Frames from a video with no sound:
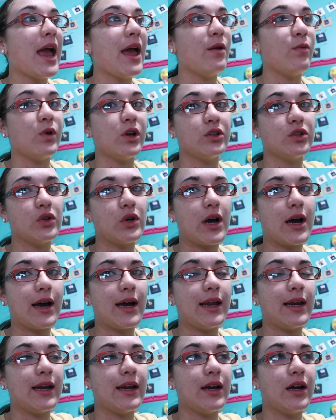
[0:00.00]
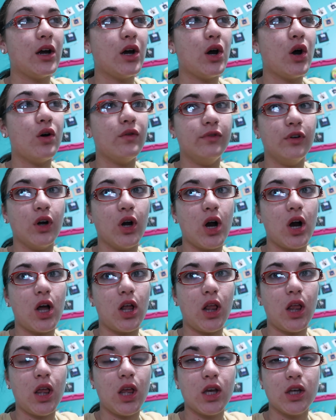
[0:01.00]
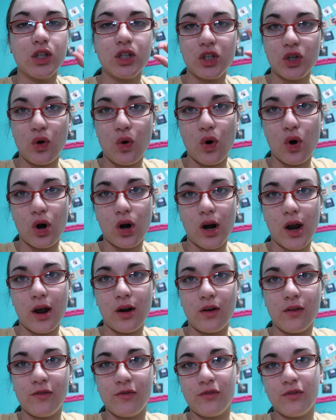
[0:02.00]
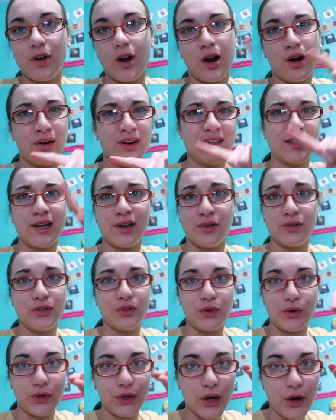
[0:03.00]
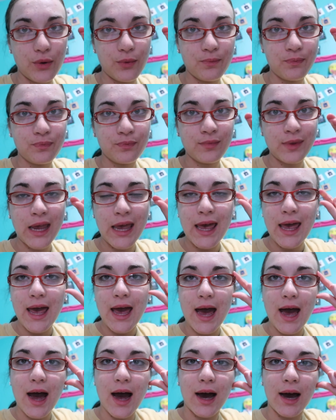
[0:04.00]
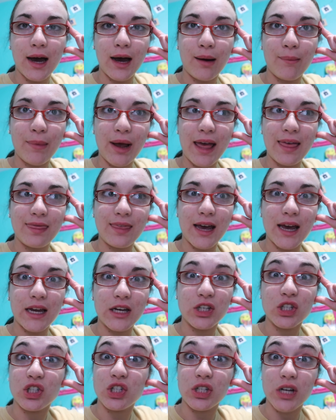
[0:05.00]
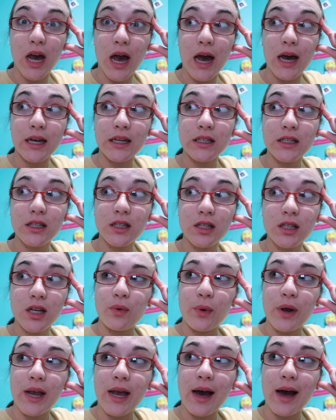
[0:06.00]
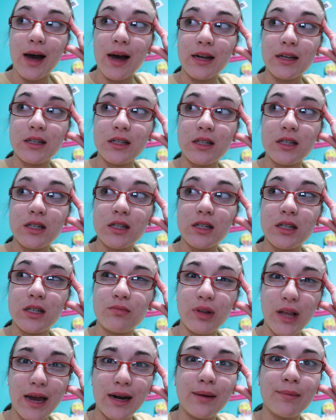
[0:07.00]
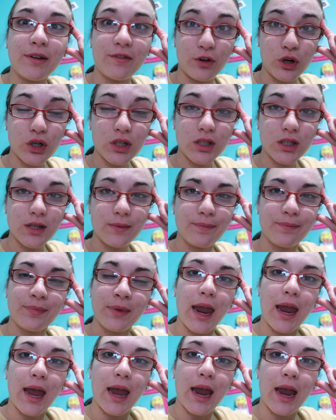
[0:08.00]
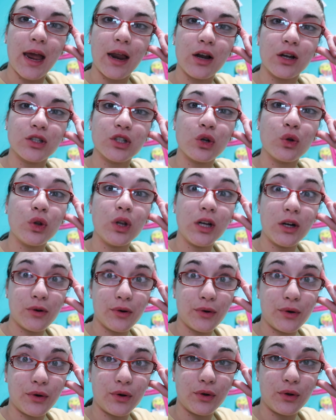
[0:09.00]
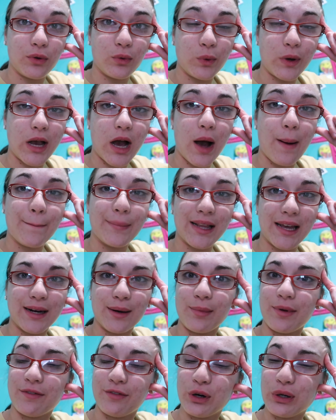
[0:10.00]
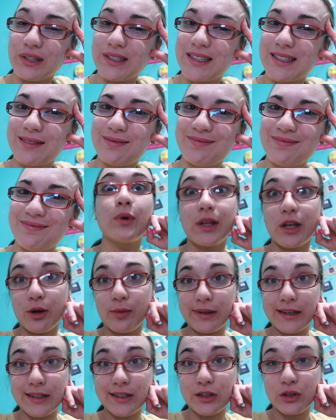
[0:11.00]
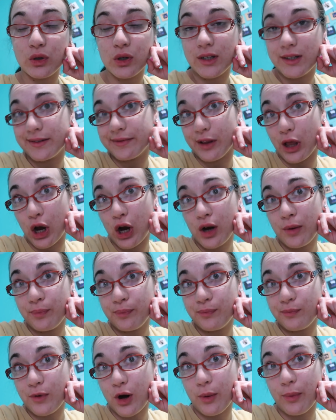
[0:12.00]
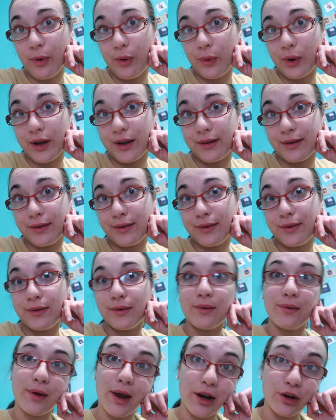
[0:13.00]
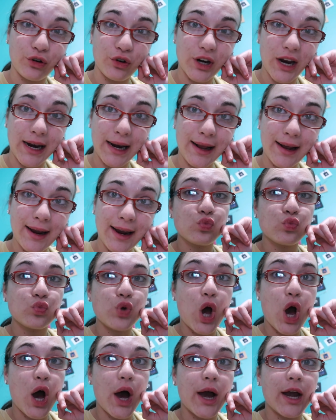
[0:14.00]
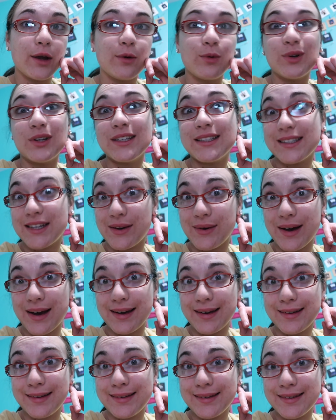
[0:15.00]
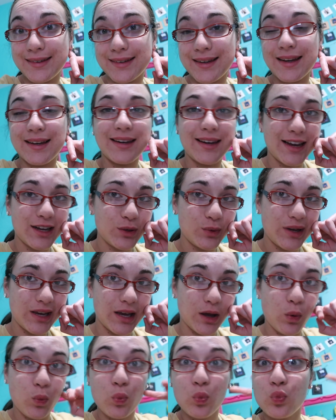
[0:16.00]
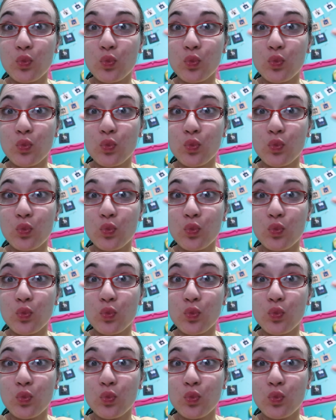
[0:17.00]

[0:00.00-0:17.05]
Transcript: And we also got overall score out of our entire studio. And then jazz, we got platinum at 1st, and also lyrical, we got platinum at 1st. Really hope you guys enjoyed this vlog. Hope it was entertaining. I will see you guys next week.